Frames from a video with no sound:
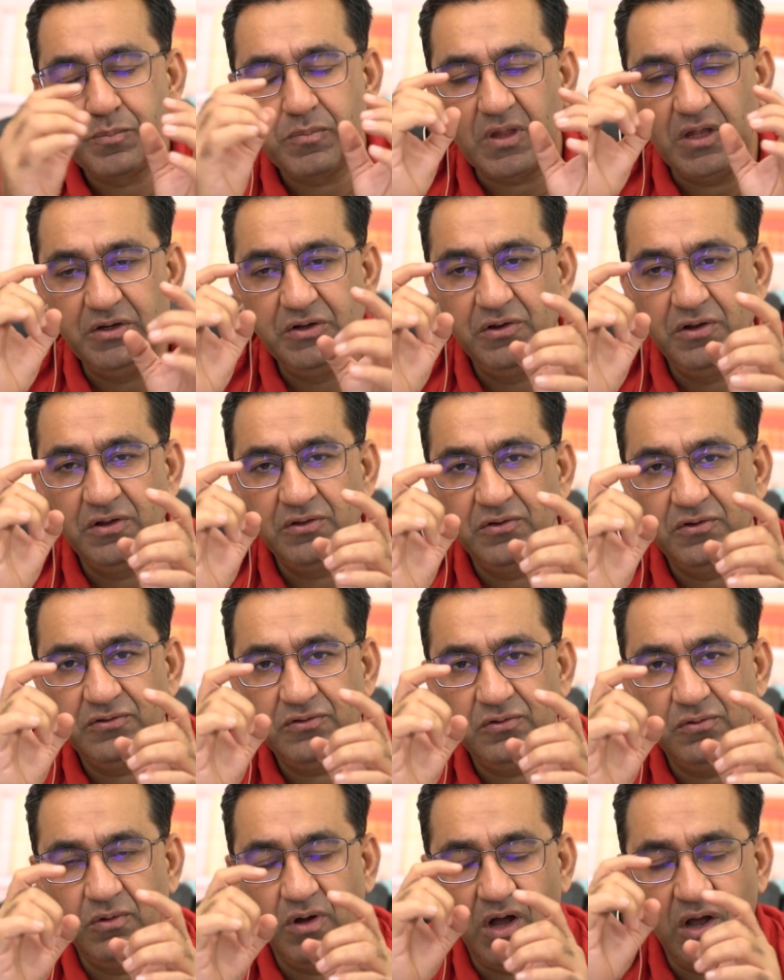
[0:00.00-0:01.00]
during those
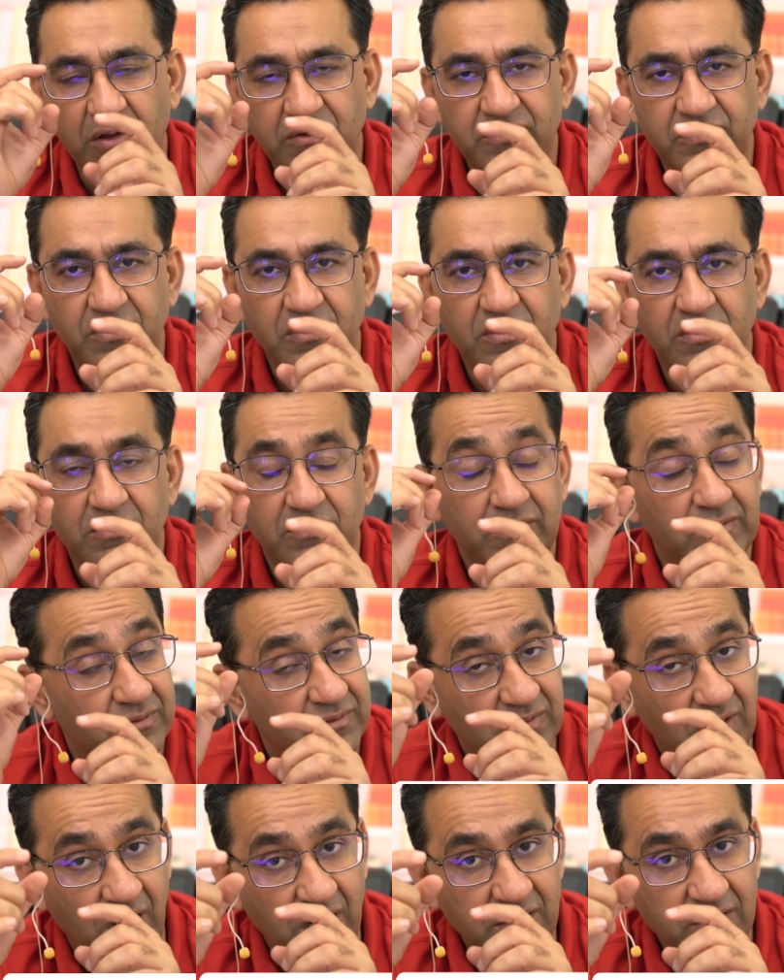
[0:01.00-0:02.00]
2 hours
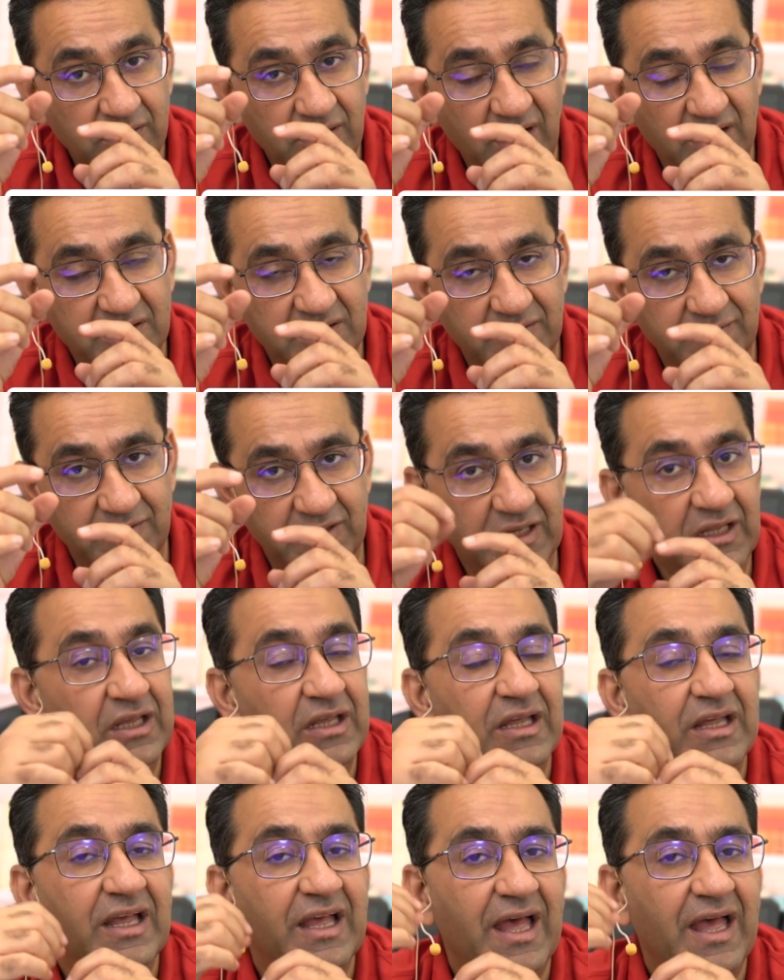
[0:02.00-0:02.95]
start an activity